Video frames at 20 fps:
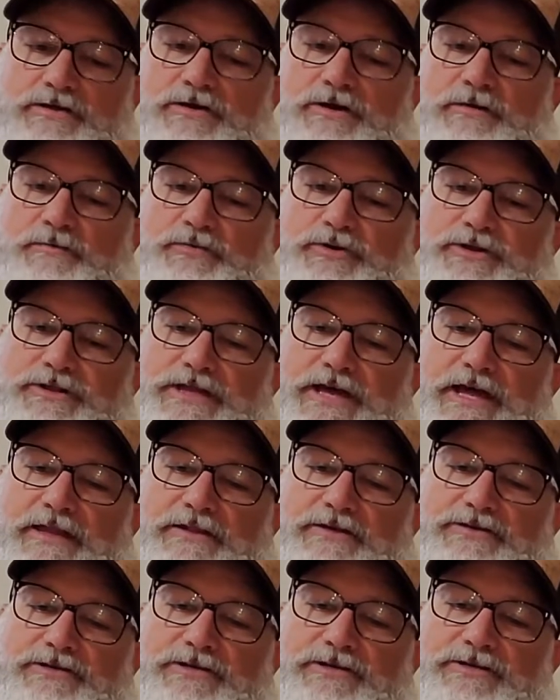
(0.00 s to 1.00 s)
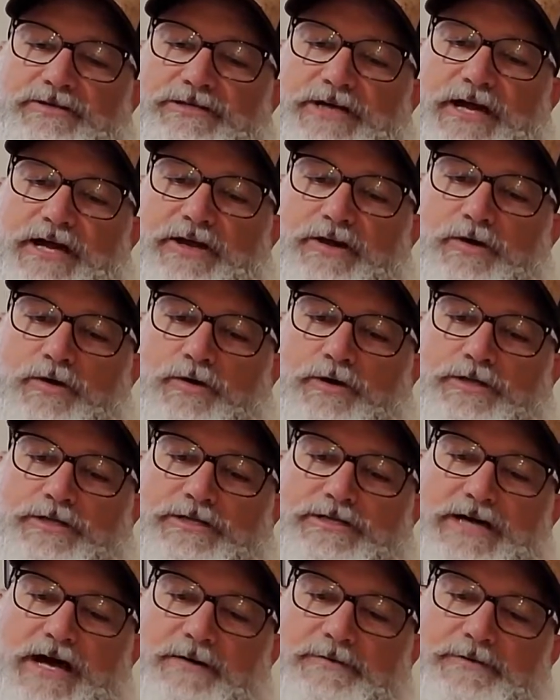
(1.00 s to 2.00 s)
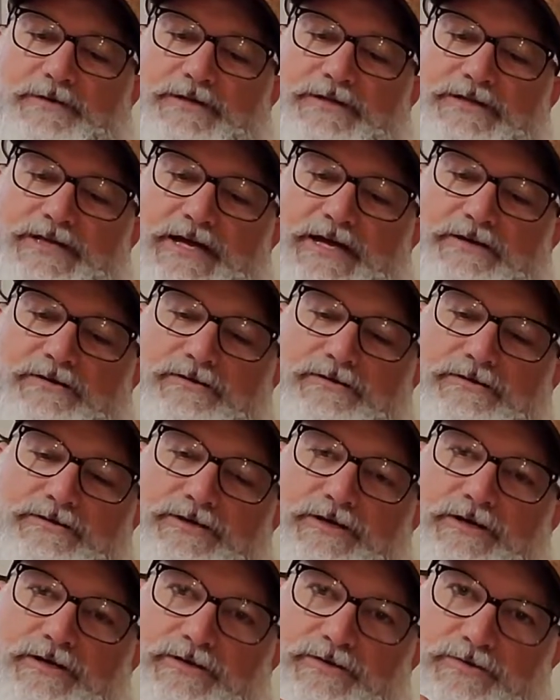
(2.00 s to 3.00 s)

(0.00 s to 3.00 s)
put that. There's a little tiny hole in the top of the tail. You could